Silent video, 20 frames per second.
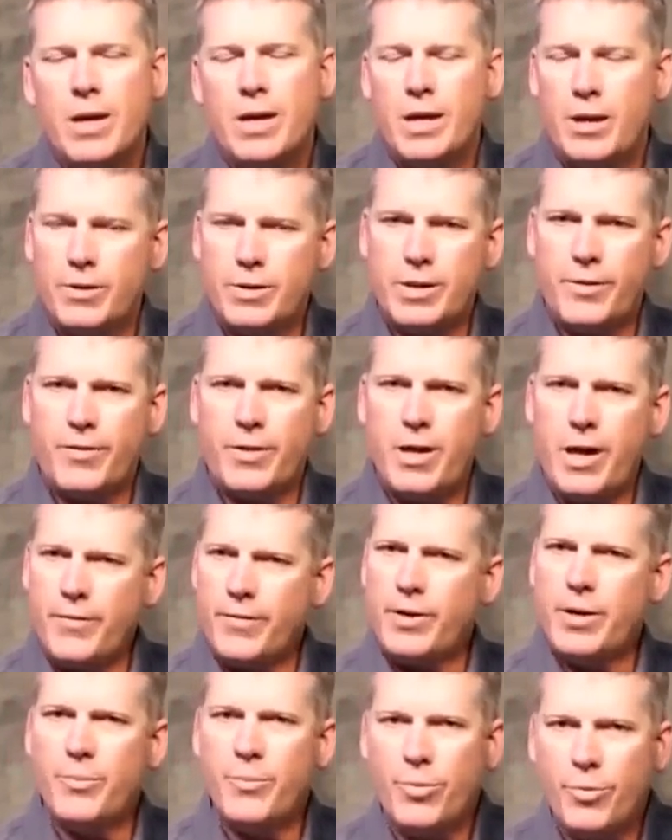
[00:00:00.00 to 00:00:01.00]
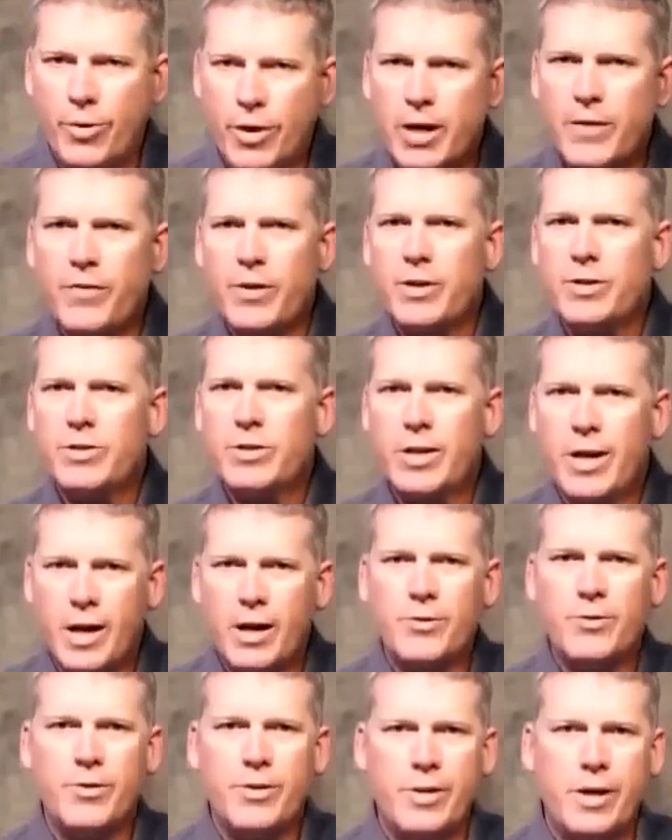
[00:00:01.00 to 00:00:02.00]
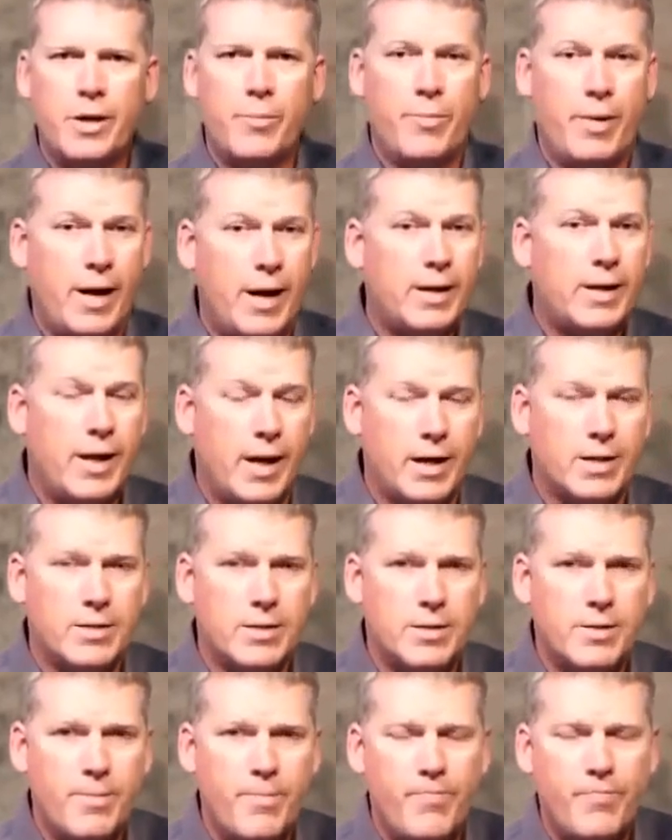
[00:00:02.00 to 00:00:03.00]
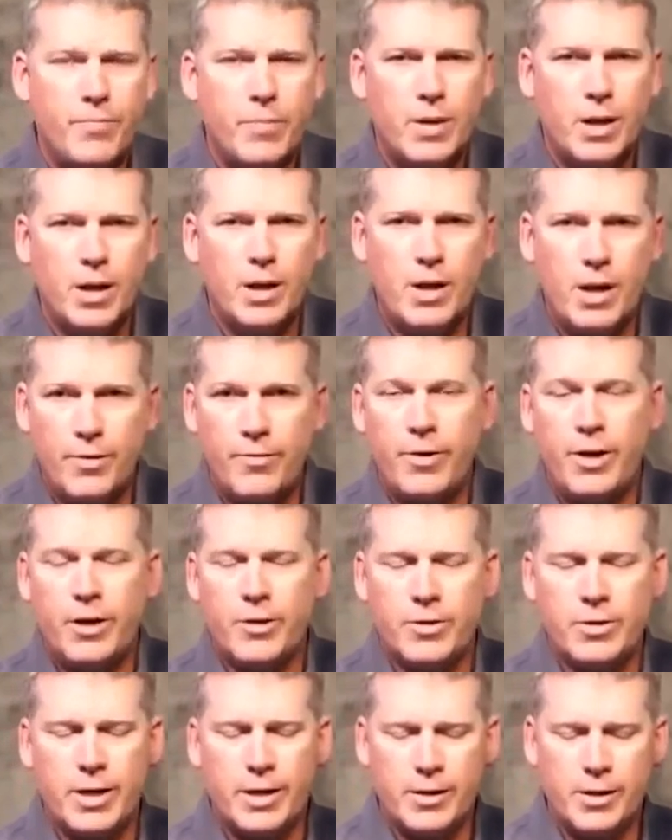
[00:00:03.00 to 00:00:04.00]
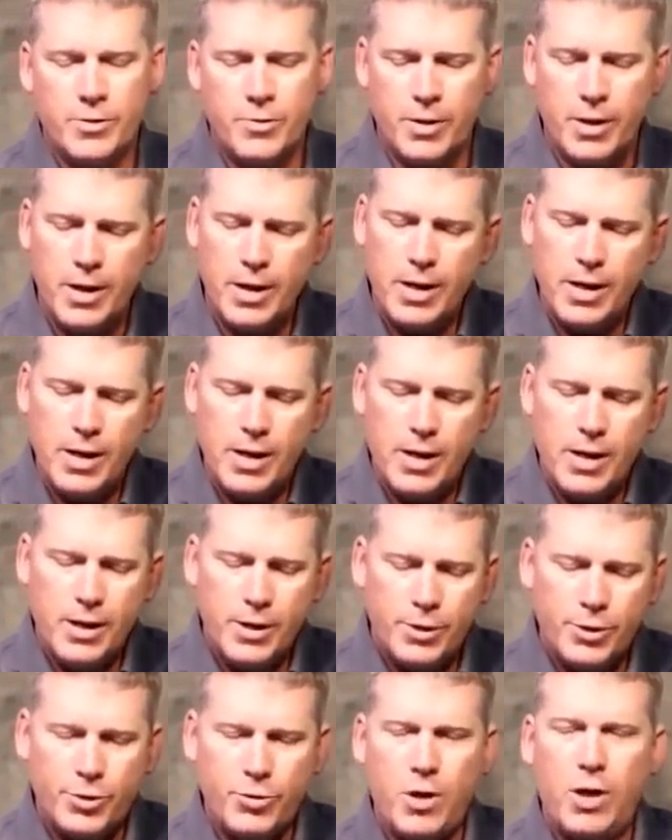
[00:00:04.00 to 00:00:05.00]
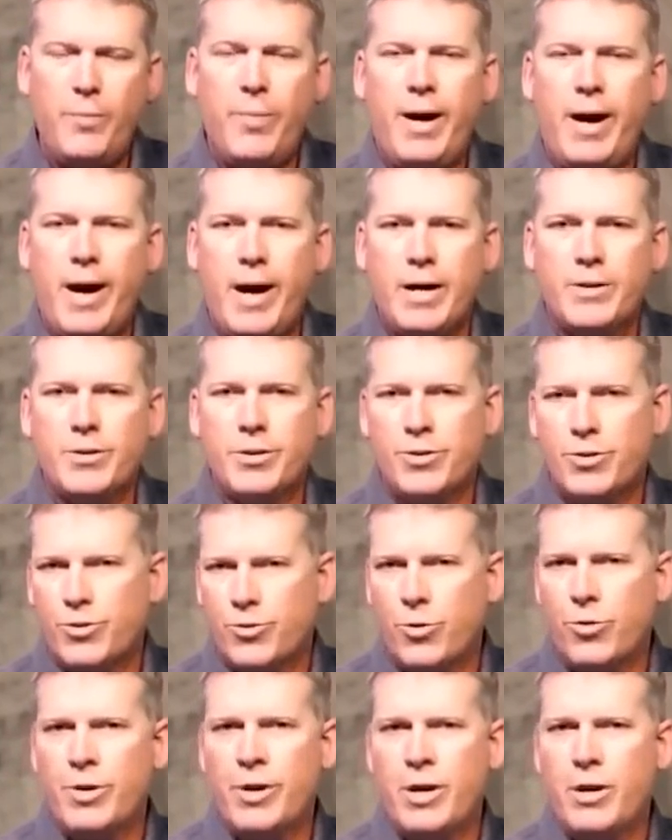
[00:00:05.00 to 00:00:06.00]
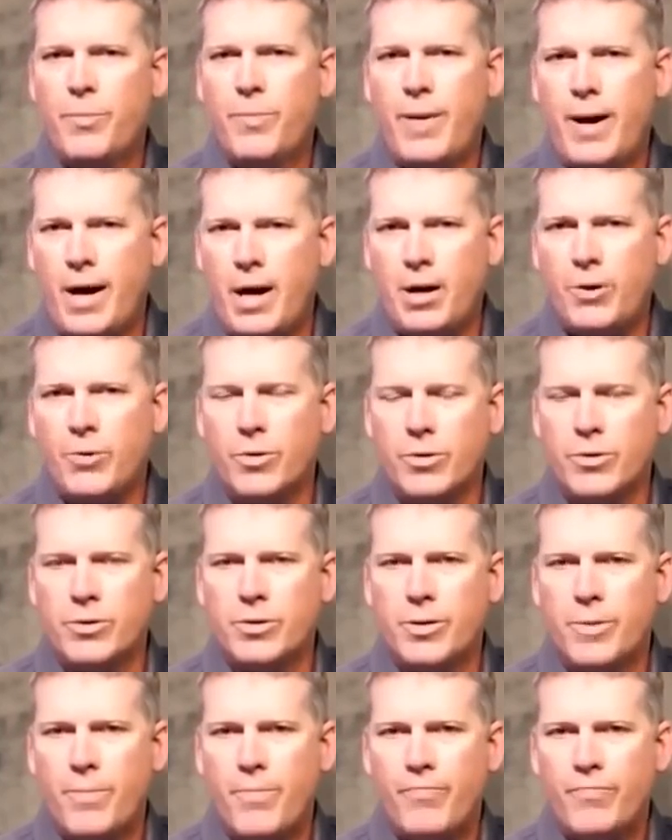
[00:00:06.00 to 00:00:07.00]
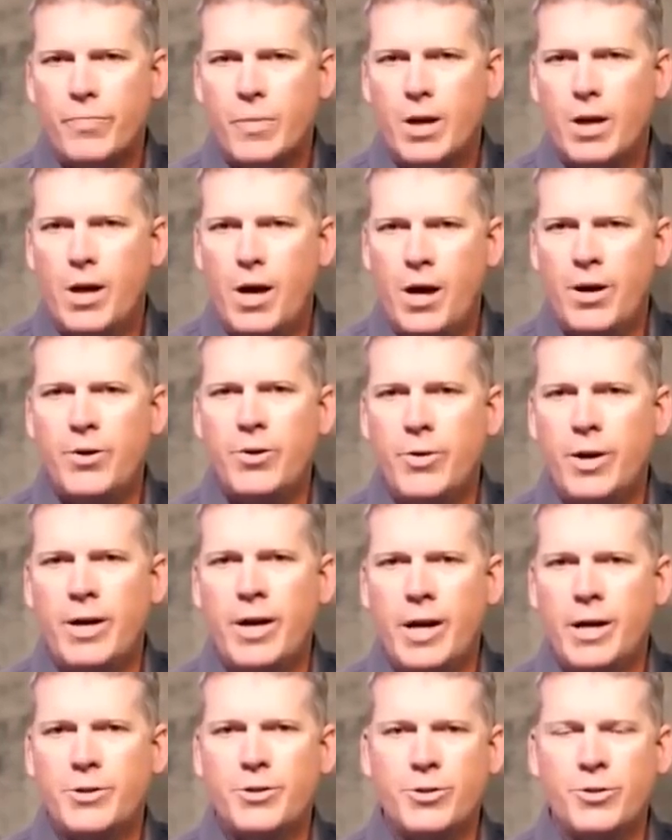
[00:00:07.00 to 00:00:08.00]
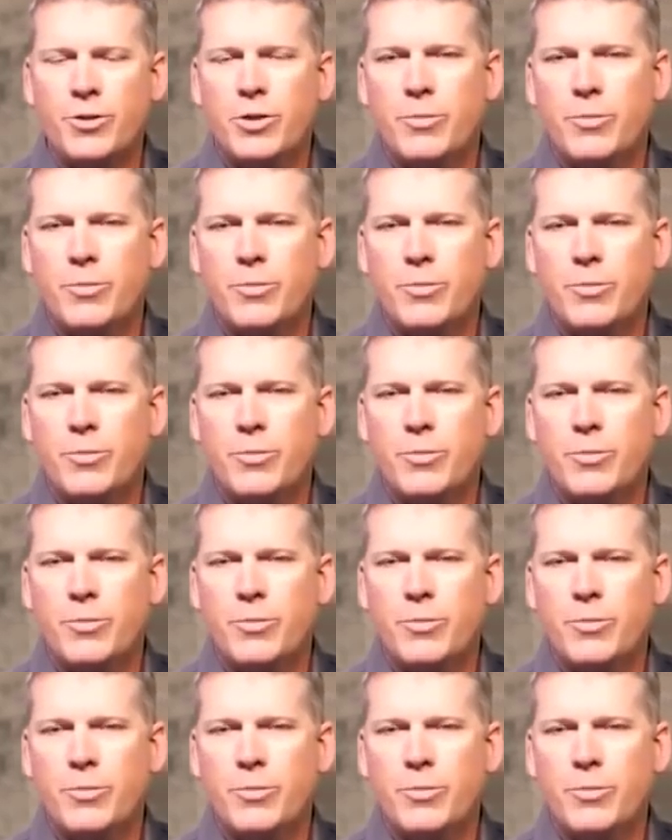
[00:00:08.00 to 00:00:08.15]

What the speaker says: Now, as I've covered in previous Counterthink podcasts and videos like this one, Trump has extraordinary powers under a national